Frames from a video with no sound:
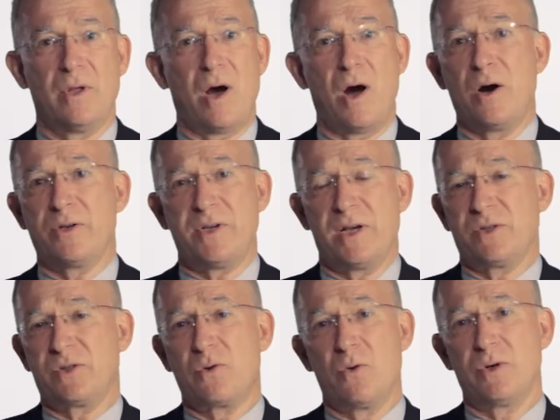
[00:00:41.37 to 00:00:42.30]
Our
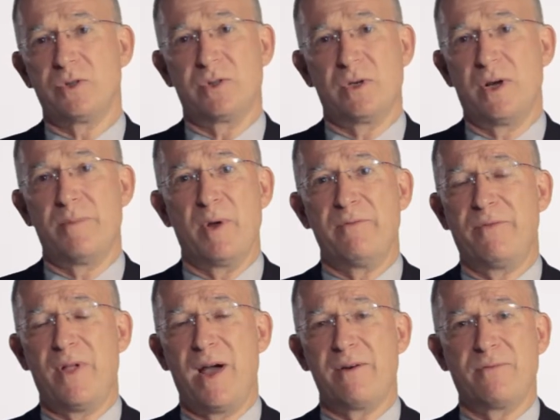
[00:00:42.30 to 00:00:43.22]
test scores have been
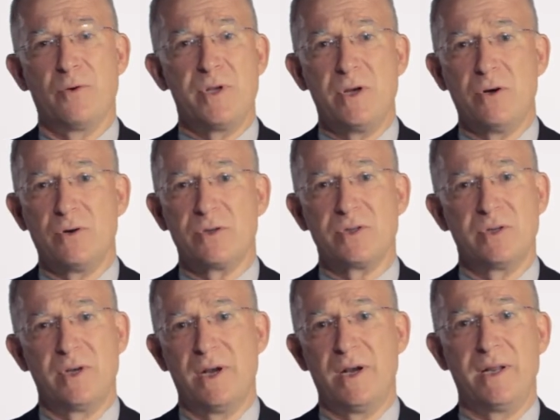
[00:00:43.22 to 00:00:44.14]
flat for years,
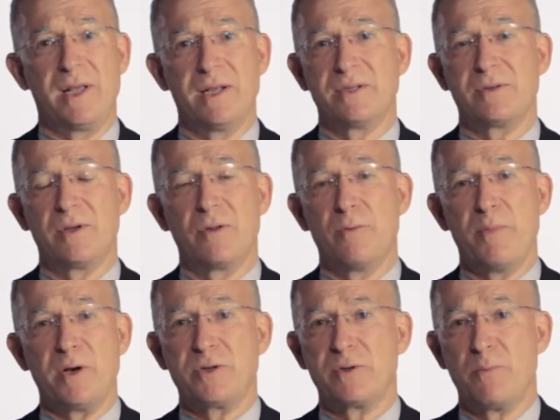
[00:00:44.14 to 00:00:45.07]
and against other
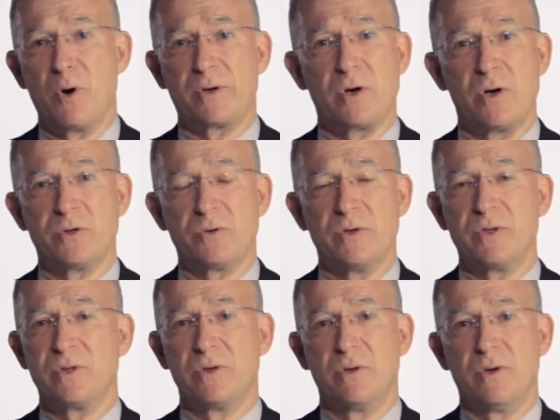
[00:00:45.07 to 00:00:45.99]
benchmarked
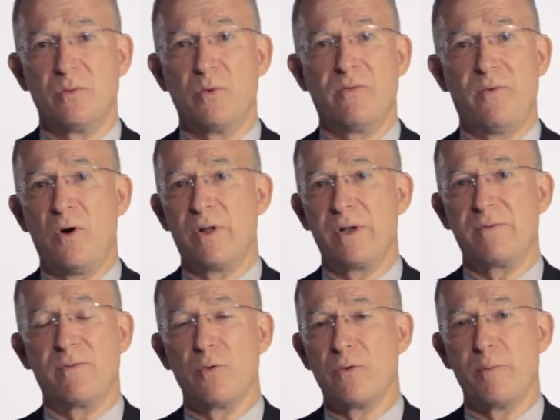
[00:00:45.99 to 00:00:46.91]
countries, we're falling
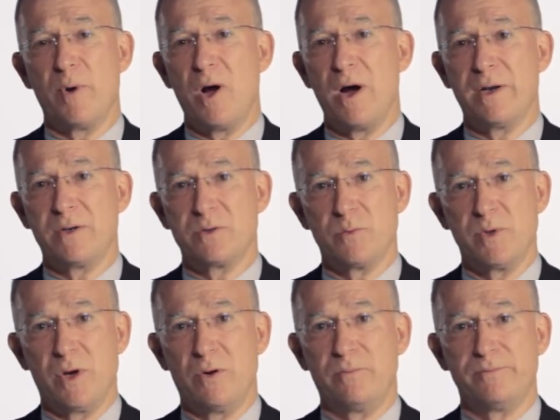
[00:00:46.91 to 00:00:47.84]
further behind as we
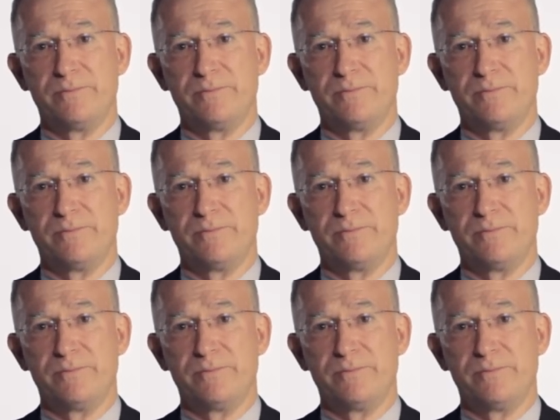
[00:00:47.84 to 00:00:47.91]
go.